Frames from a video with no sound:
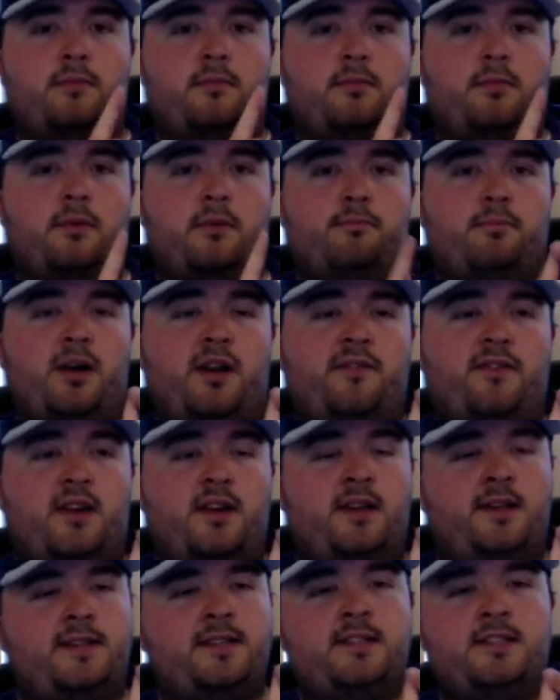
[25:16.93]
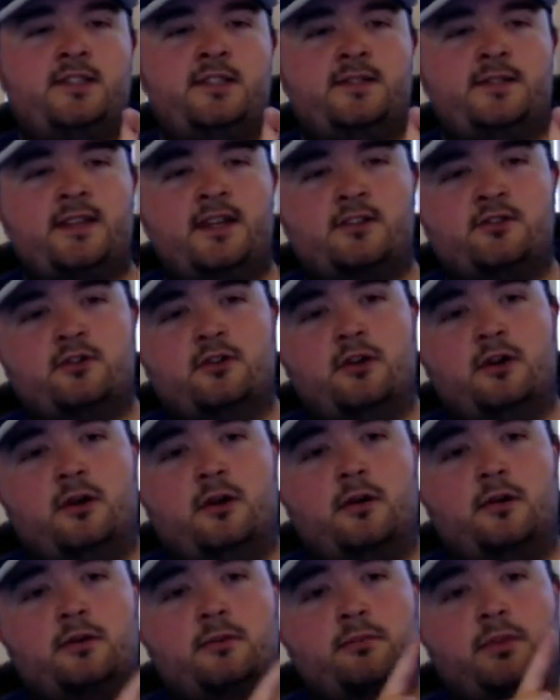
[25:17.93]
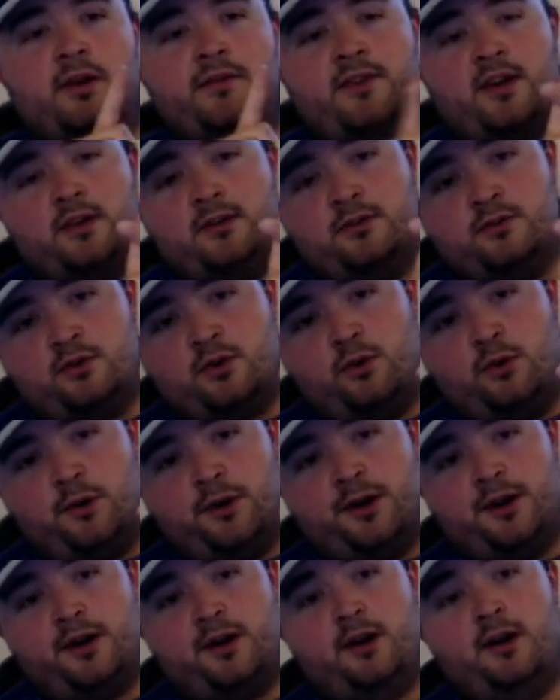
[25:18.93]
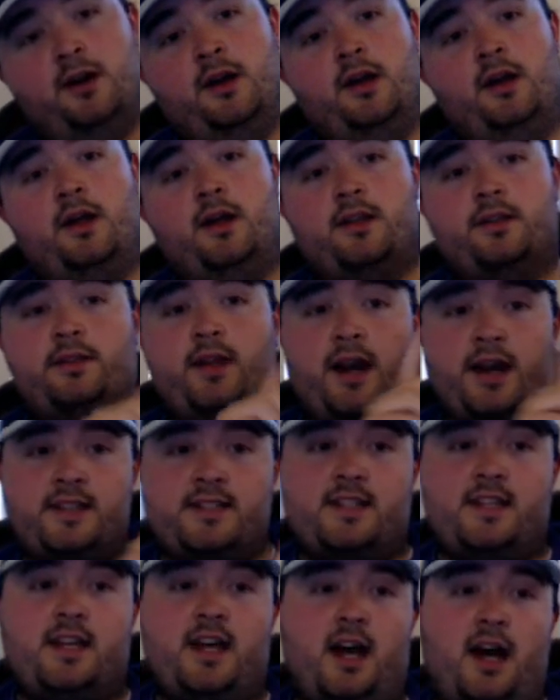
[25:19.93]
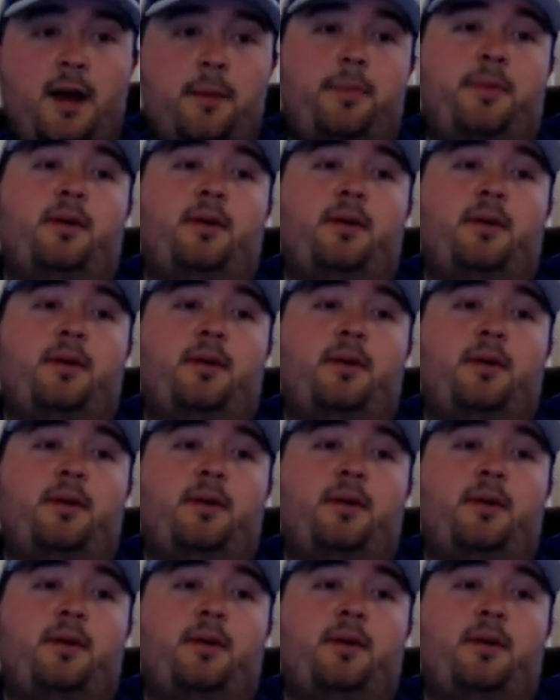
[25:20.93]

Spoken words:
Buddy Fight TCG Central, Buddy Fight News Corner, Dynasty Cup,